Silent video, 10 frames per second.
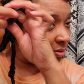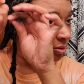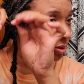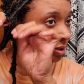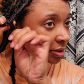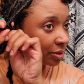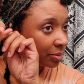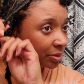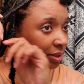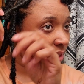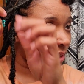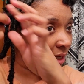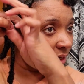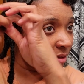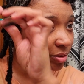she'll do sit
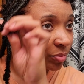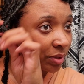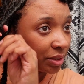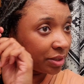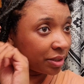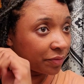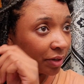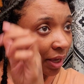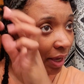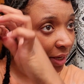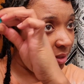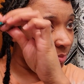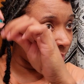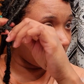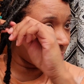downs with different cast
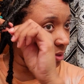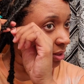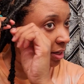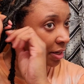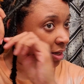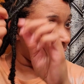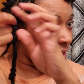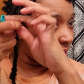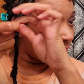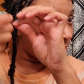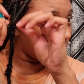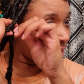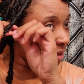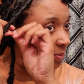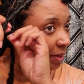members. And you know,
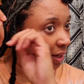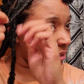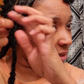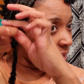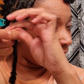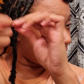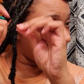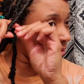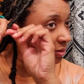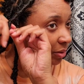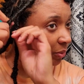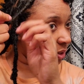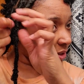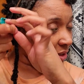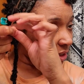they'll be asking like the
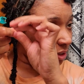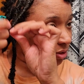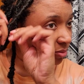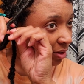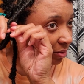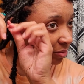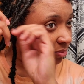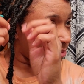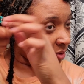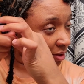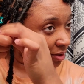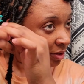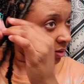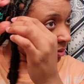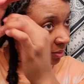questions that you don't
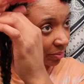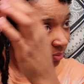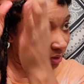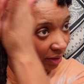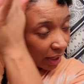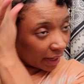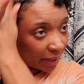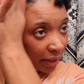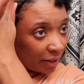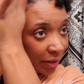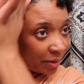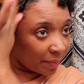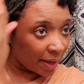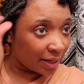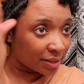really like hear them
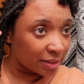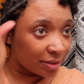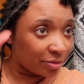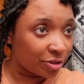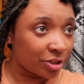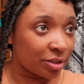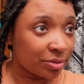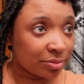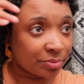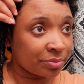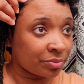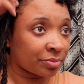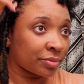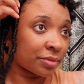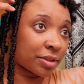asking on the show.
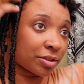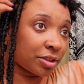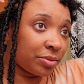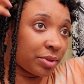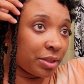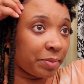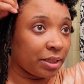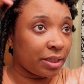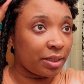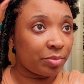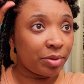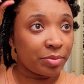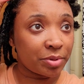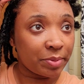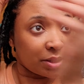So she really be getting in
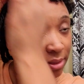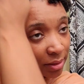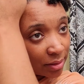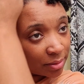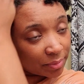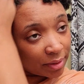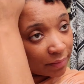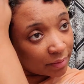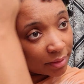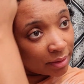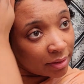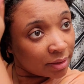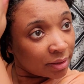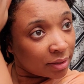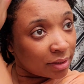people's business or whatever.
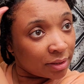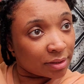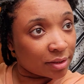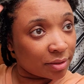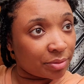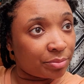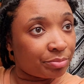So